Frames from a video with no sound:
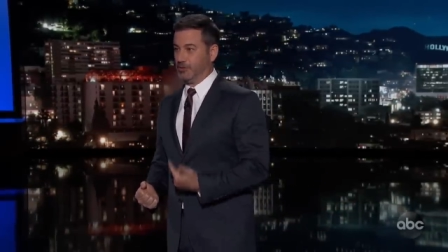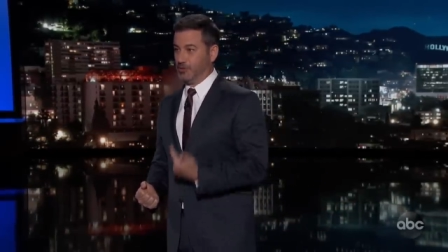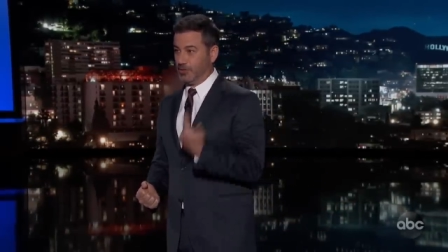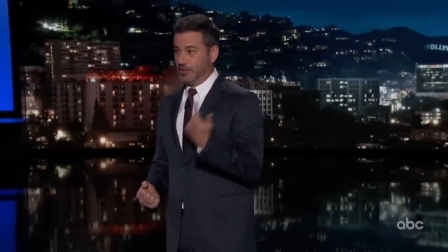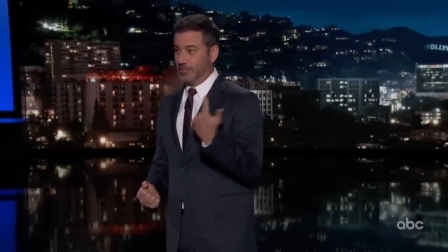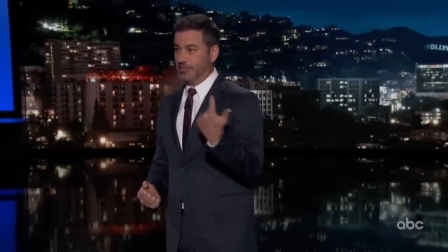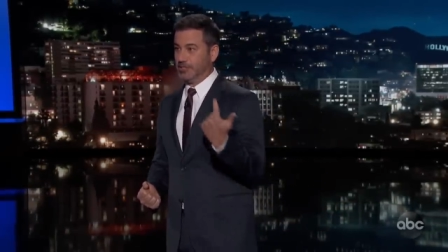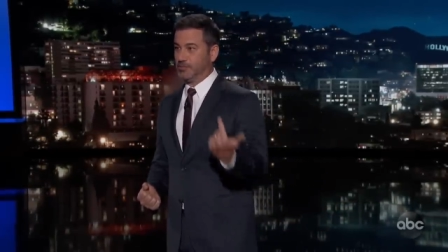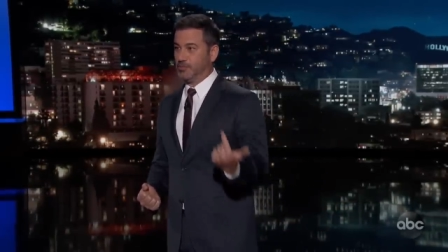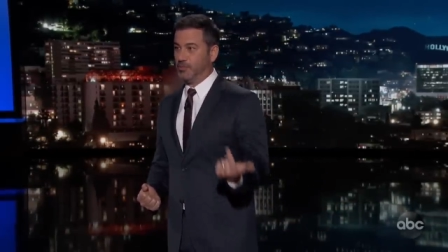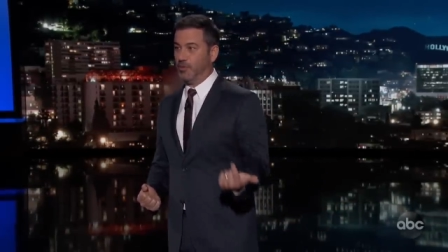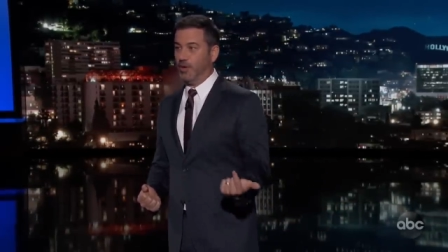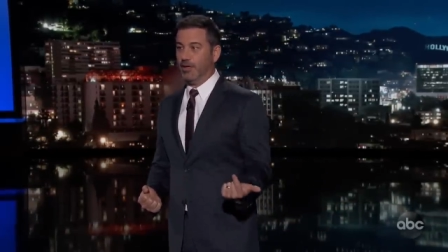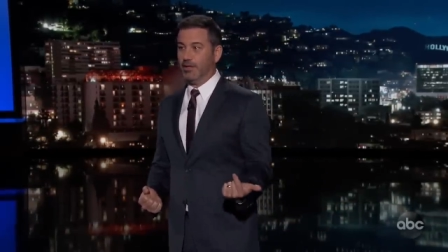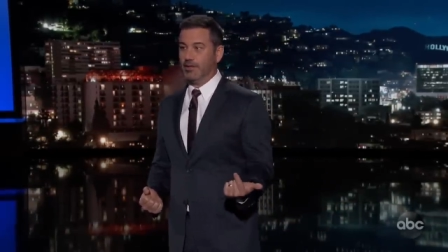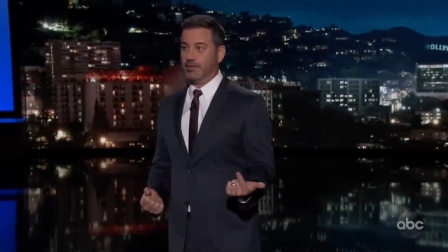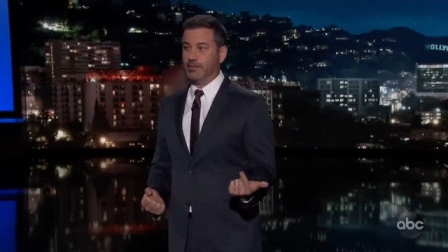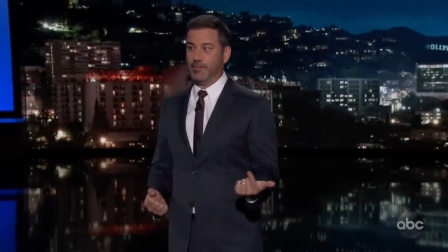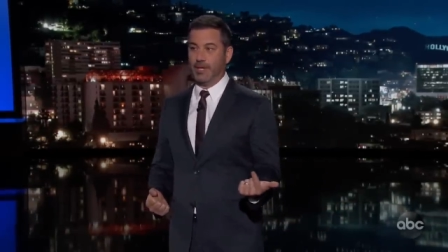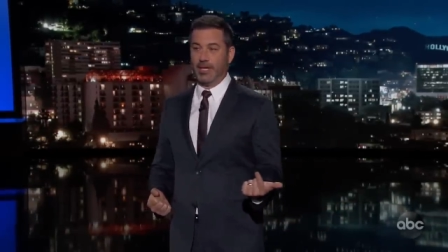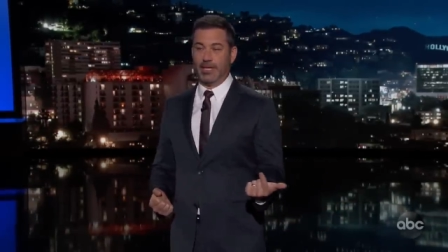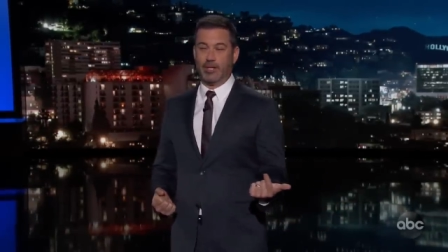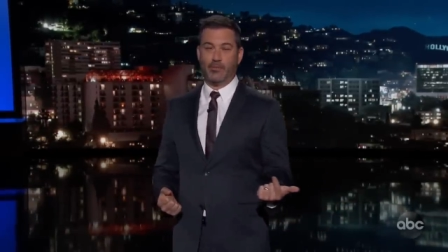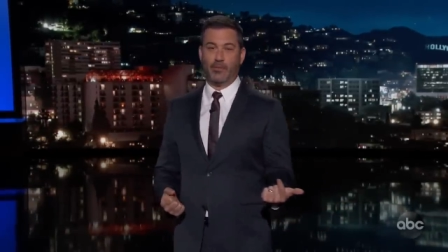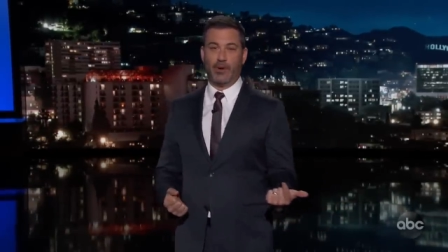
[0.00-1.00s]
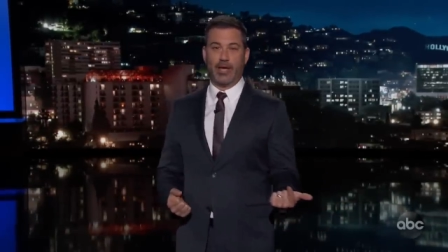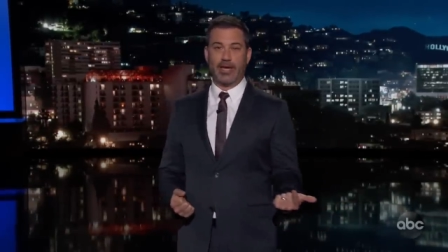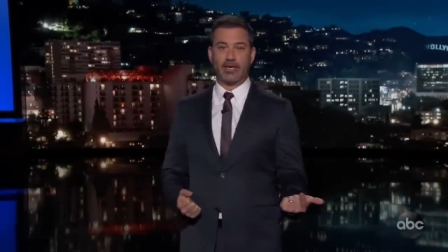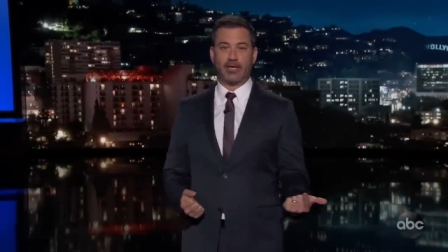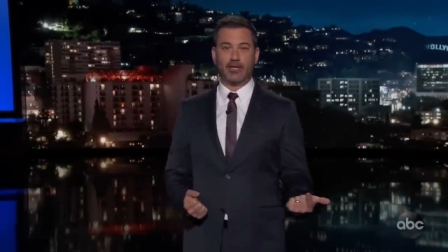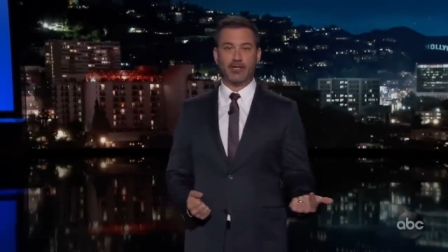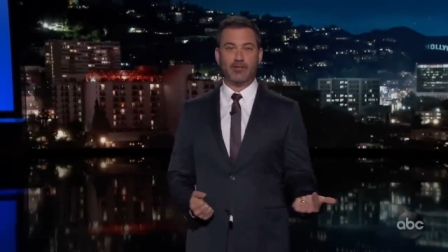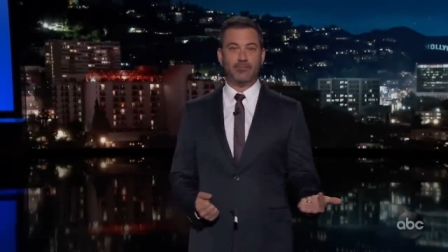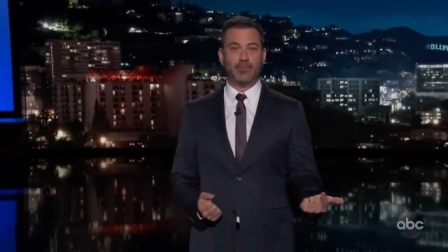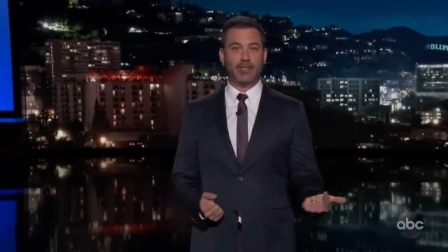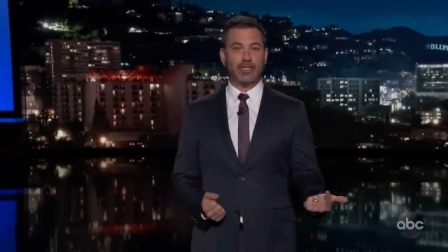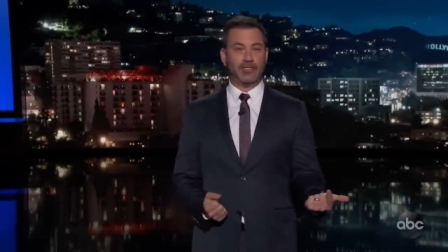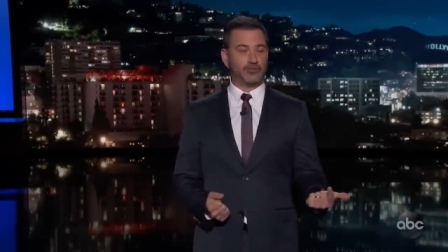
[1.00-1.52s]
or at least one of them anyway,
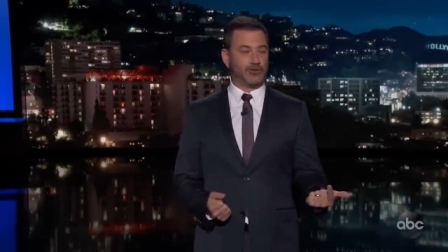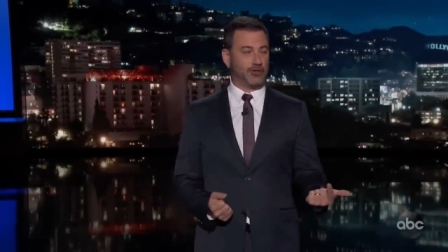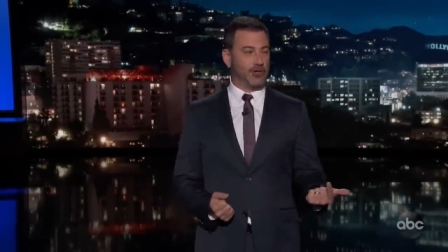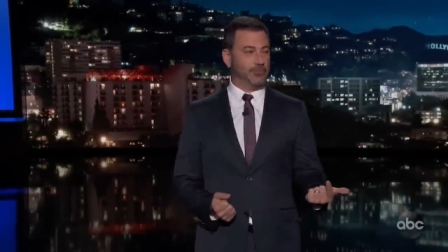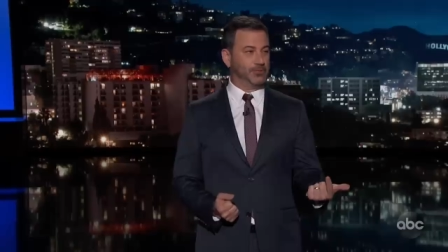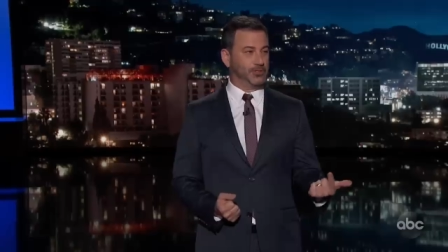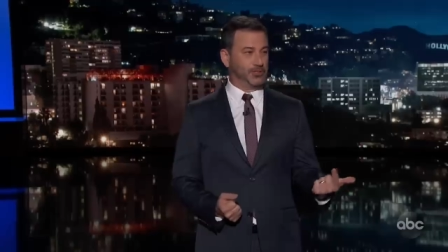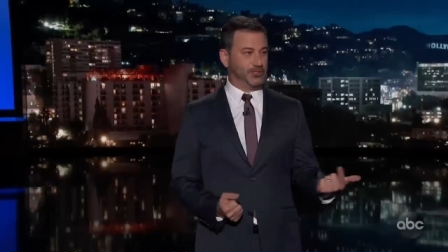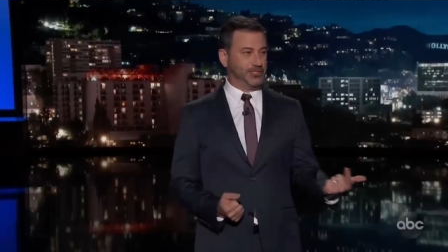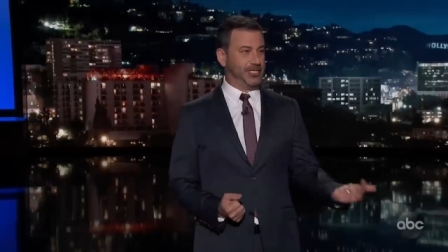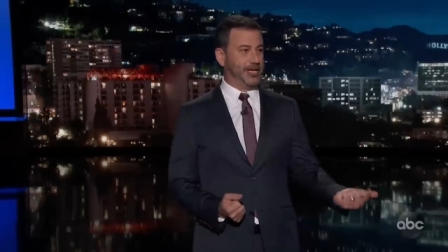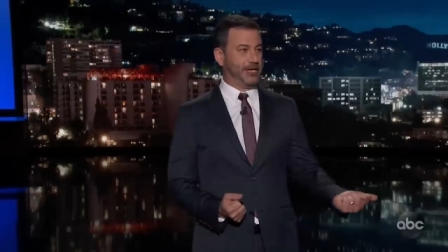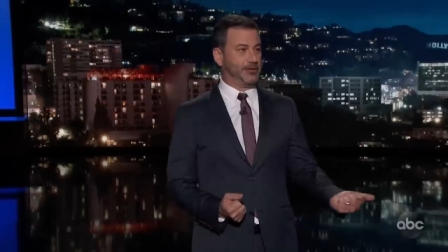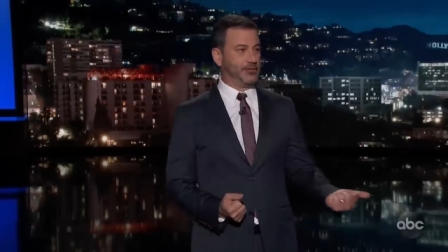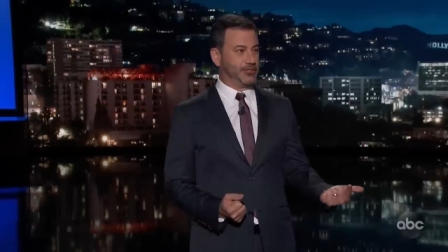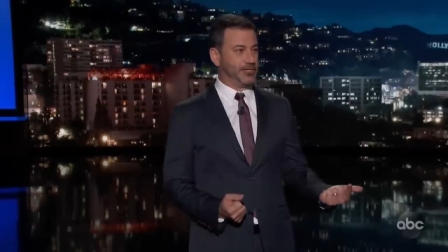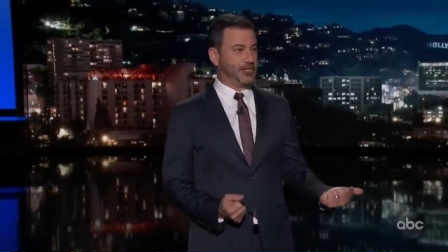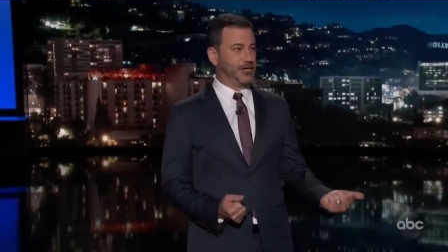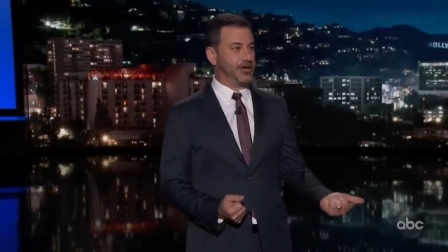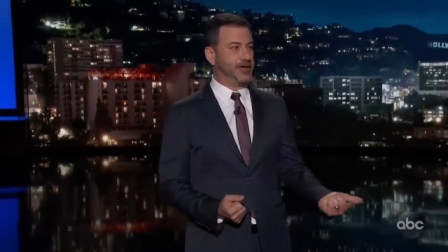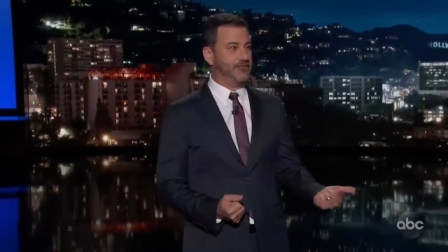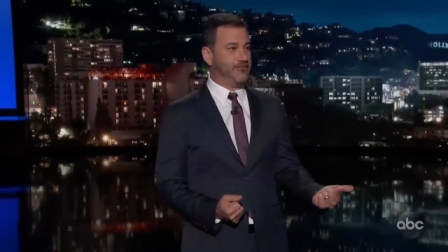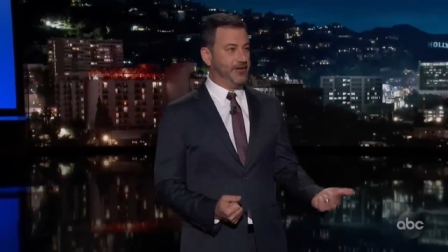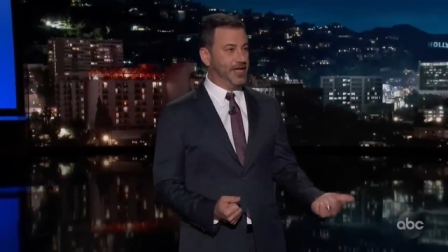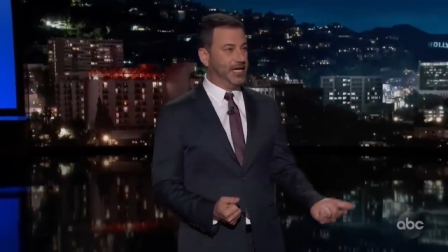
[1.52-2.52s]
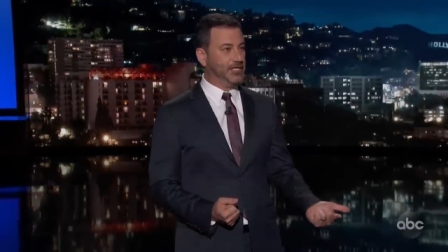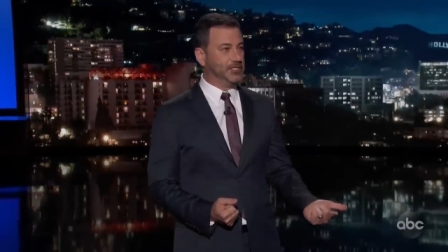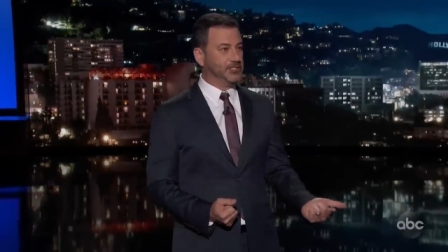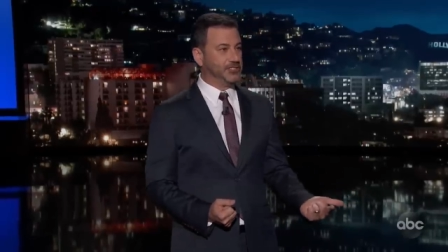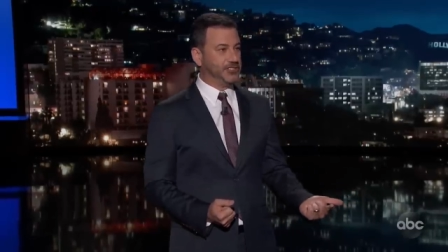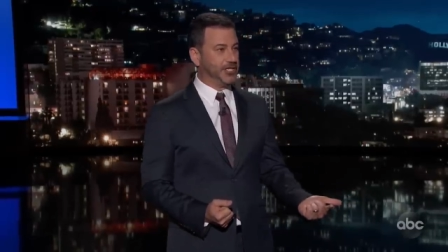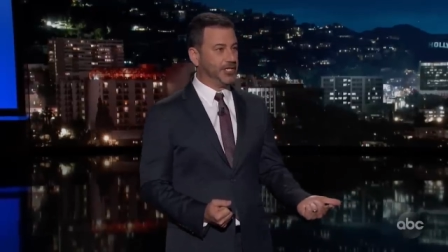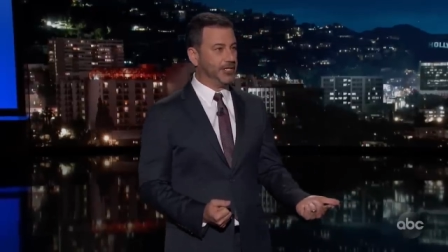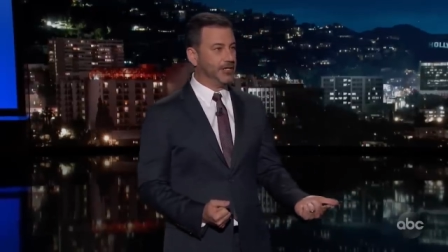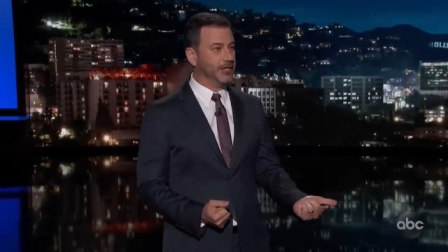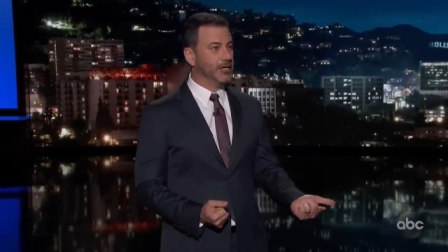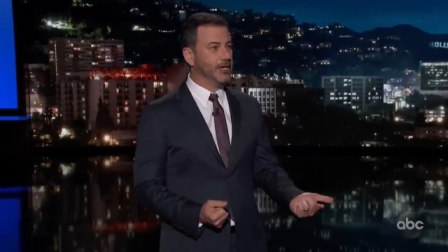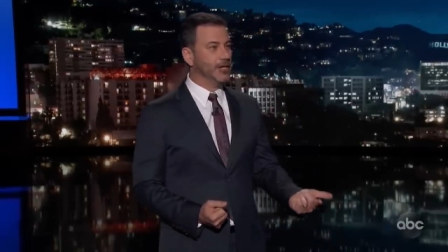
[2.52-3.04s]
could be Trump's Secretary of
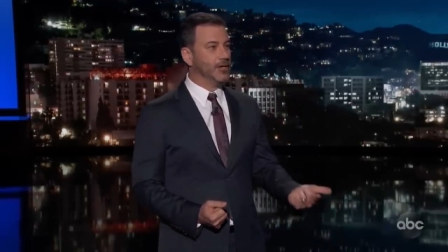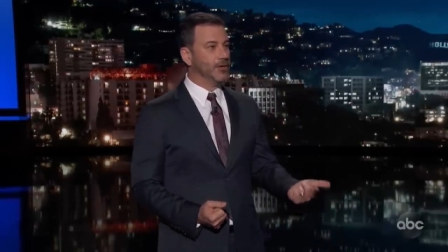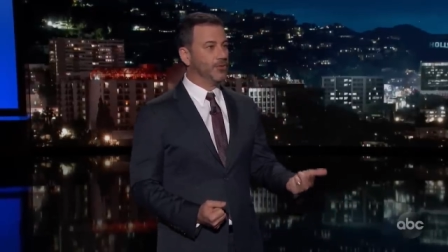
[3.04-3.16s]
Energy,